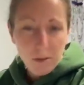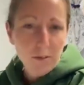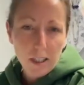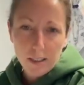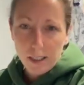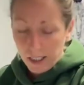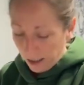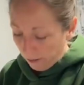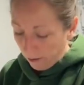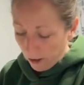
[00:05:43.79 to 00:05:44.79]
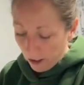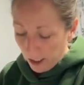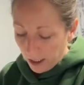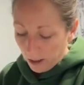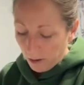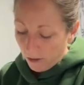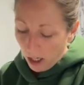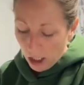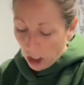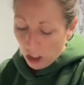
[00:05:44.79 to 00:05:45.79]
We've got a decent furnace. We've
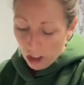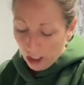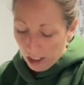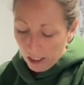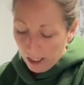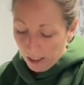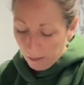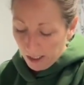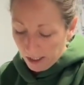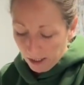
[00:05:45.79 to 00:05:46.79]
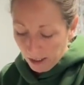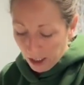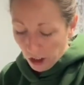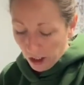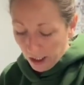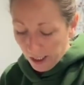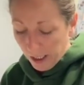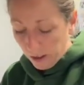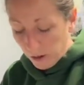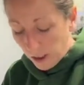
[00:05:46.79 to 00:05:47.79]
got good insulation in the
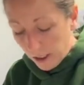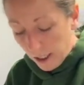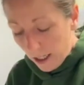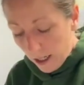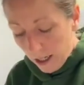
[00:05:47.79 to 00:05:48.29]
house.